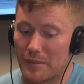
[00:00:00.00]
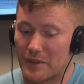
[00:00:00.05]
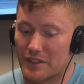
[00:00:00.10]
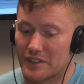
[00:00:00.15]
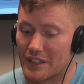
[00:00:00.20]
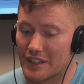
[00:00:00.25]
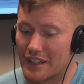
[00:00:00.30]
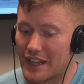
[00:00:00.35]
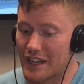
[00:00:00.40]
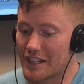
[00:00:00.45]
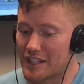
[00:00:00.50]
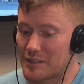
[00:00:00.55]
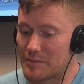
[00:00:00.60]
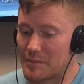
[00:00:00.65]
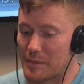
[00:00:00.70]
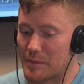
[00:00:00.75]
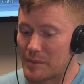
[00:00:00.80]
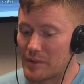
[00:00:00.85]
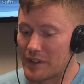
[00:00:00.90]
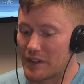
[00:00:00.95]
is? A lot of these
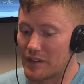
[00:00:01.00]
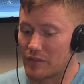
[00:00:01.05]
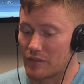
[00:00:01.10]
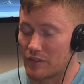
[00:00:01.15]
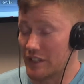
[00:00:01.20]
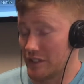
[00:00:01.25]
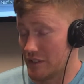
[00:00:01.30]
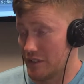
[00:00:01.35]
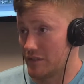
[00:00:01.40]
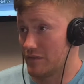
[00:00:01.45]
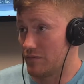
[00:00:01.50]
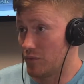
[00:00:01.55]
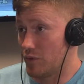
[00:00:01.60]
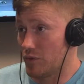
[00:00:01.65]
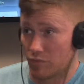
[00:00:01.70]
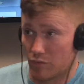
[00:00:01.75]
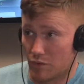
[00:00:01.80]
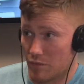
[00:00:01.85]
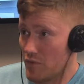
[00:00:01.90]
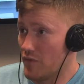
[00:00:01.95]
people, and
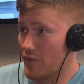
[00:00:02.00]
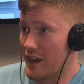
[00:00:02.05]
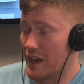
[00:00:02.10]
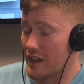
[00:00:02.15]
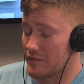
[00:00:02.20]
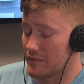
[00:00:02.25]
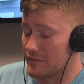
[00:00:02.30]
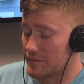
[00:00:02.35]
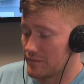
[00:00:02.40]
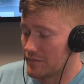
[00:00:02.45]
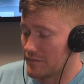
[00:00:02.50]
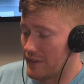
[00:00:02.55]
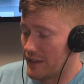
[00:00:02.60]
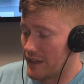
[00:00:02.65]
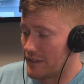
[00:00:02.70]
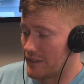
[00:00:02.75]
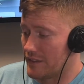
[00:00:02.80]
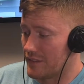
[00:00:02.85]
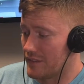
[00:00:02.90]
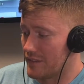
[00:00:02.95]
we'll move on.
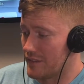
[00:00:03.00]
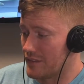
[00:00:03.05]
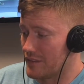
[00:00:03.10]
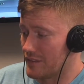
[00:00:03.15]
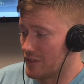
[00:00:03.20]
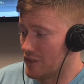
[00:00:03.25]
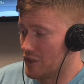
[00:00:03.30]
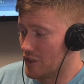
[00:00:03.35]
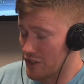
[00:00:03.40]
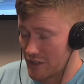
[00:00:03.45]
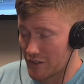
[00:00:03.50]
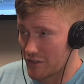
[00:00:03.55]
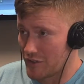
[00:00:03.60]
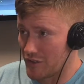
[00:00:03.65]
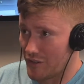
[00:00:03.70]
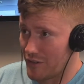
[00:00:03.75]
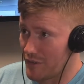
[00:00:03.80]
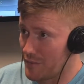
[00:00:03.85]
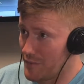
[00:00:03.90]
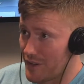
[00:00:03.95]
And you could
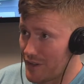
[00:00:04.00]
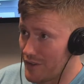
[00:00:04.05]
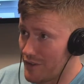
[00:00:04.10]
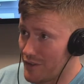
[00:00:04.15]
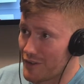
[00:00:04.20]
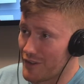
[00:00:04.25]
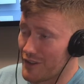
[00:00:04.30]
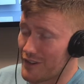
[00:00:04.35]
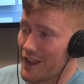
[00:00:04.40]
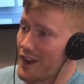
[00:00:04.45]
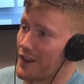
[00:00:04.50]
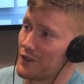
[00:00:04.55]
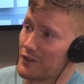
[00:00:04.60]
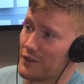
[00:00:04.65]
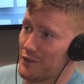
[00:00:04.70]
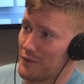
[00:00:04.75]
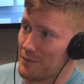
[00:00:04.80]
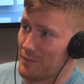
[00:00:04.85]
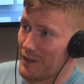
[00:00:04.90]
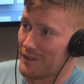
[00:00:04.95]
agree with me or you could not agree
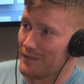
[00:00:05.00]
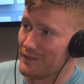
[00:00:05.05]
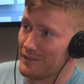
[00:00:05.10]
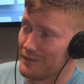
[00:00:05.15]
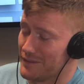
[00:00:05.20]
with me.